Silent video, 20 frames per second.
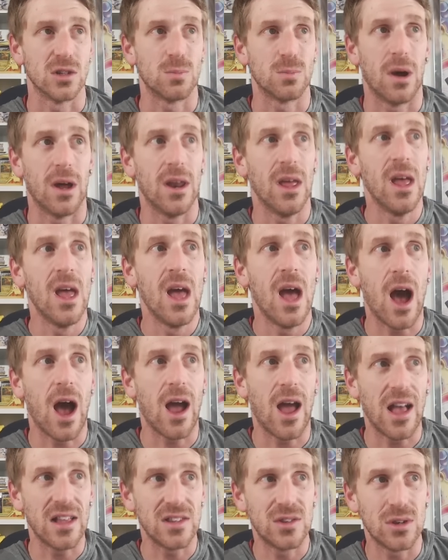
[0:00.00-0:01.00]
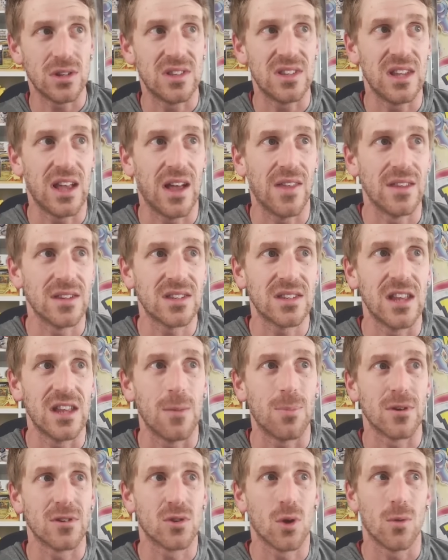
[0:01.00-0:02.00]
But uh, as you can see on this
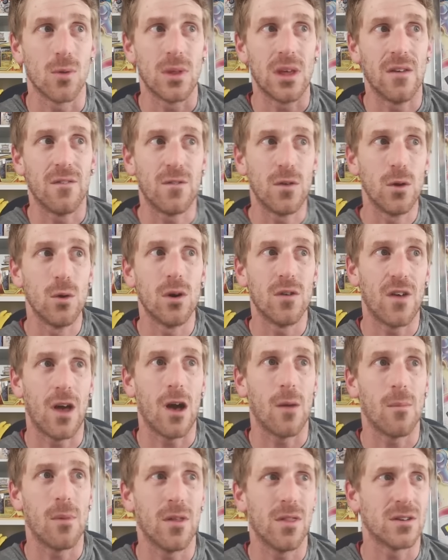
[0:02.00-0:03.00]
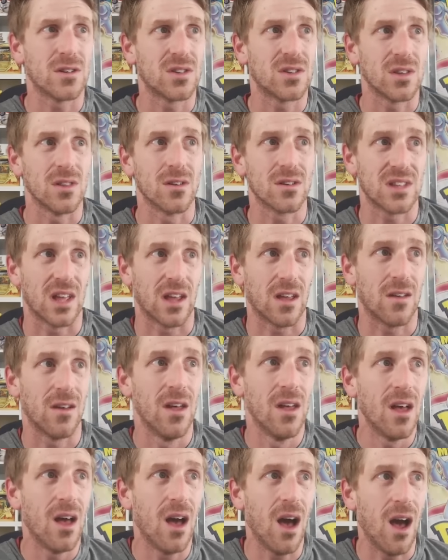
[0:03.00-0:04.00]
snip, there's only a few available. There's looks like
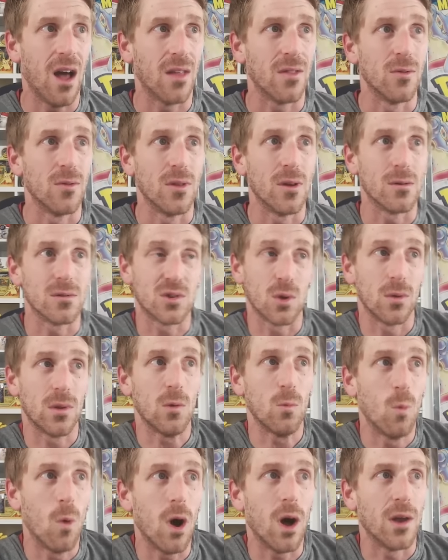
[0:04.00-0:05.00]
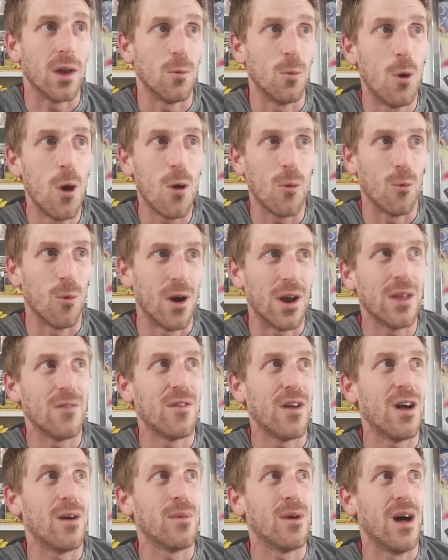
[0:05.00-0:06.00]
uh, there was only one one
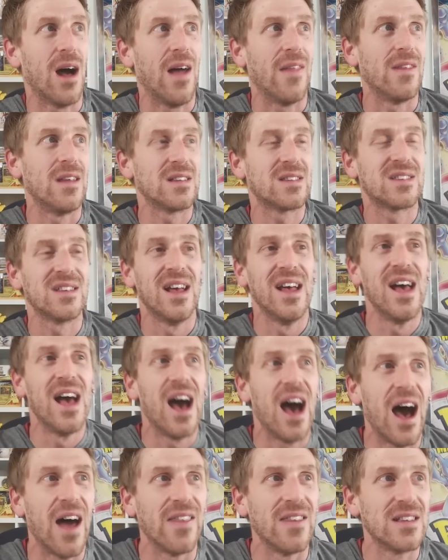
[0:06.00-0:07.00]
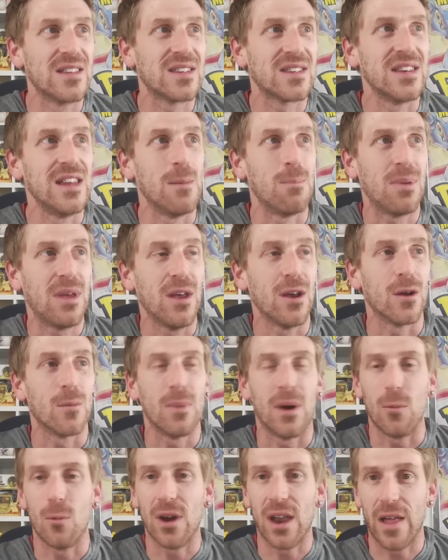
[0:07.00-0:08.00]
available on this on this snip here.
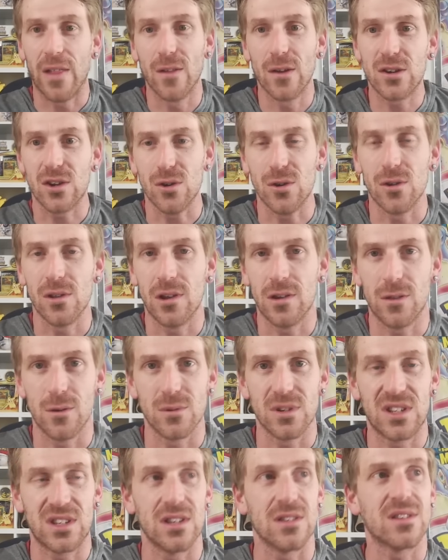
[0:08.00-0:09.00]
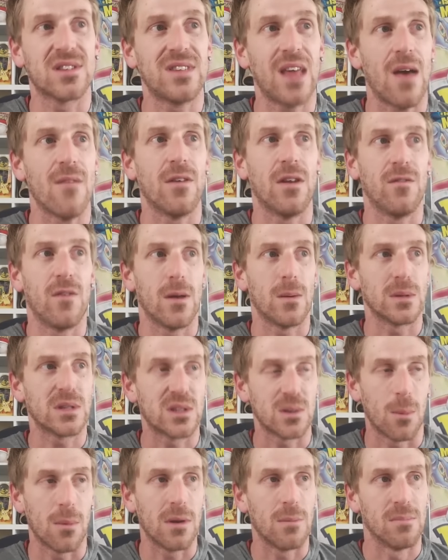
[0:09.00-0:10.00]
But when I looked earlier, there was still seven available.
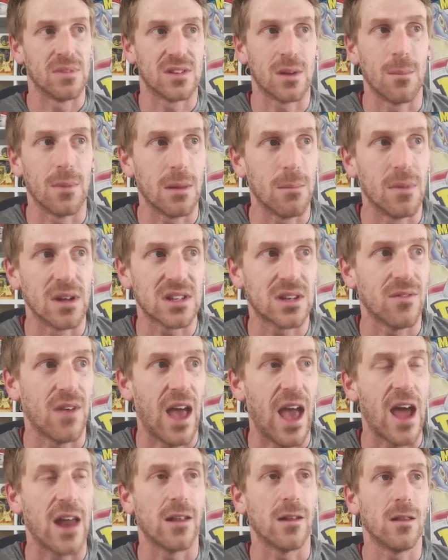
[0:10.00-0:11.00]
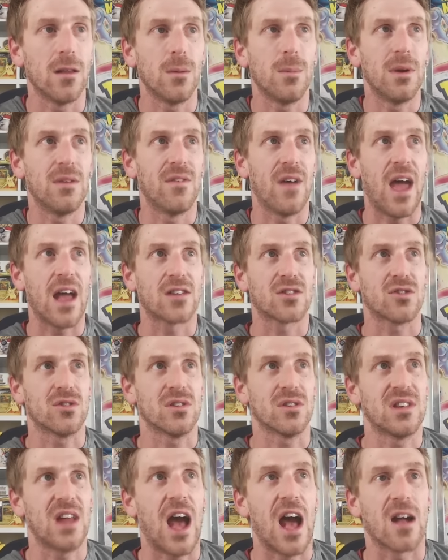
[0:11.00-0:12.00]
Somebody somebody must have added a little bit of extra
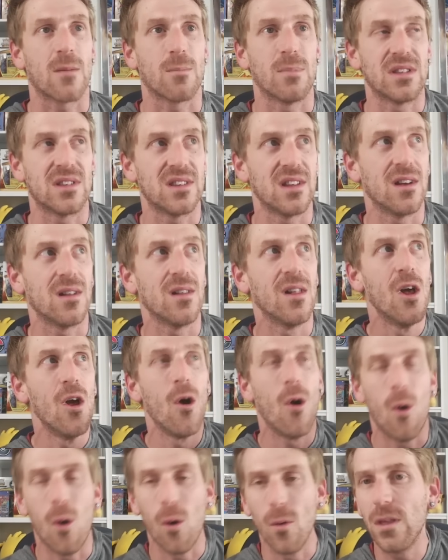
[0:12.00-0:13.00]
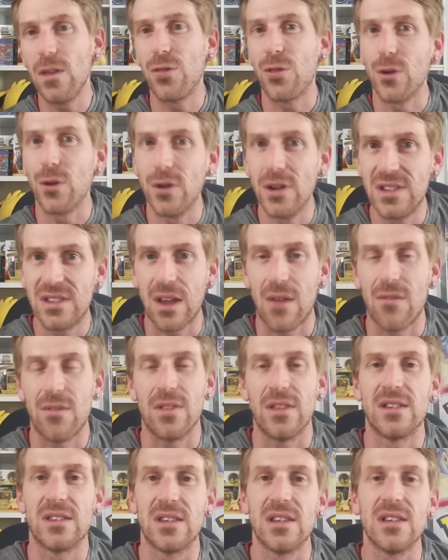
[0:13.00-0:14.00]
stock, but still only 37
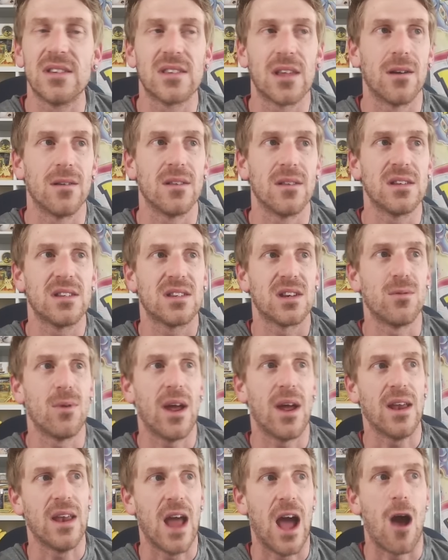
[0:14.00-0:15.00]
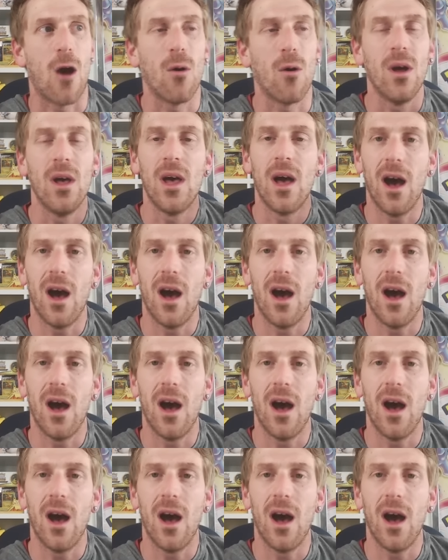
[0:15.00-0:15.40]
listings that are listed right now.